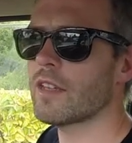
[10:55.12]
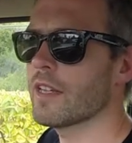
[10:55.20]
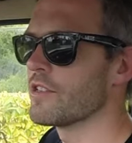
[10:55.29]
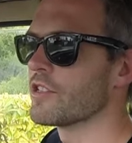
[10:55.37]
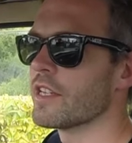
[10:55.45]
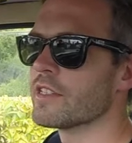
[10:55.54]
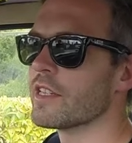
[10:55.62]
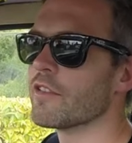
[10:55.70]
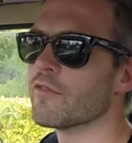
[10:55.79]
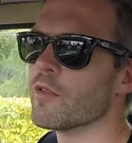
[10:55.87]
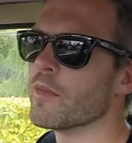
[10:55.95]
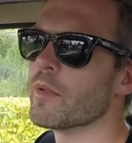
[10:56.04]
in GT
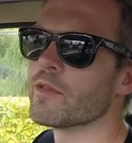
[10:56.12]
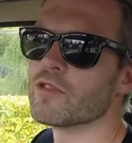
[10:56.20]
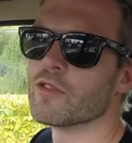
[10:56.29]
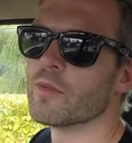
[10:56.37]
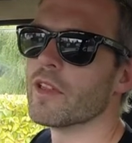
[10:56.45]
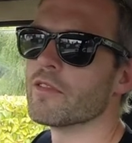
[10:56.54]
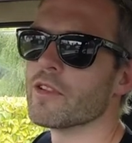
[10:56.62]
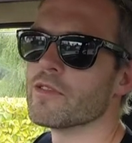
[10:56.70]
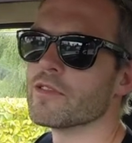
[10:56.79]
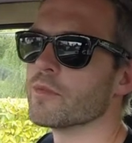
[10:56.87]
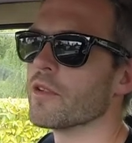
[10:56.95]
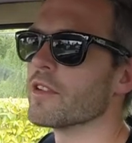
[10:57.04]
form. I'm not sure about the
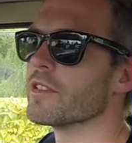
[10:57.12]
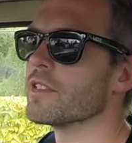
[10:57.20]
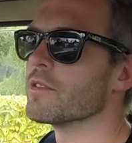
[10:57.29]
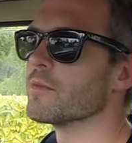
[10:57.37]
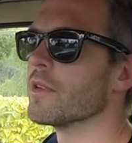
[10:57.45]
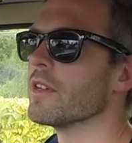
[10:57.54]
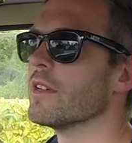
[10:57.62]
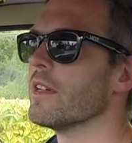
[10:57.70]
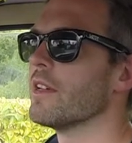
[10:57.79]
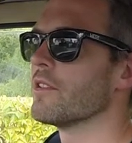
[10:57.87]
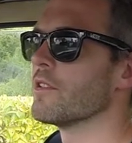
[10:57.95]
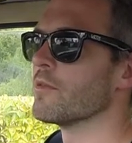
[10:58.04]
roadster prices, but
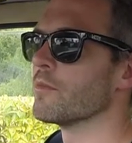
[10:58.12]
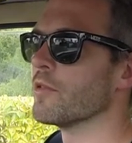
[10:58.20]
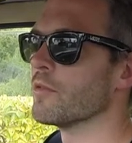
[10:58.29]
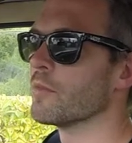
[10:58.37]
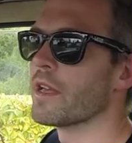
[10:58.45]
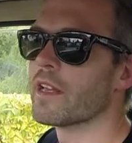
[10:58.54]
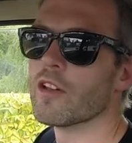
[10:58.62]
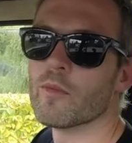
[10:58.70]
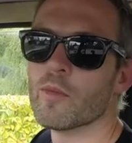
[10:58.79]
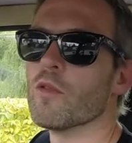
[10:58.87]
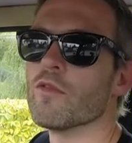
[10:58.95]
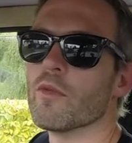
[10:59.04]
you'd, you'd pay a lot
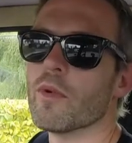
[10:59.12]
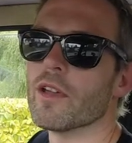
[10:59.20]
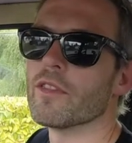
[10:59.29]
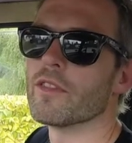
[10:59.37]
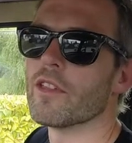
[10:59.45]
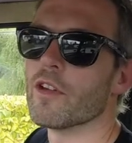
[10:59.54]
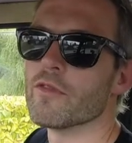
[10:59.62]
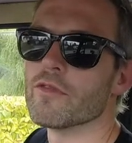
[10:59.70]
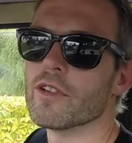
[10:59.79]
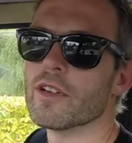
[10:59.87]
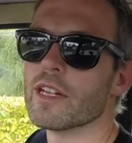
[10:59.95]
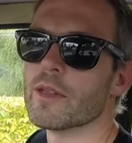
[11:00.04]
more for one over an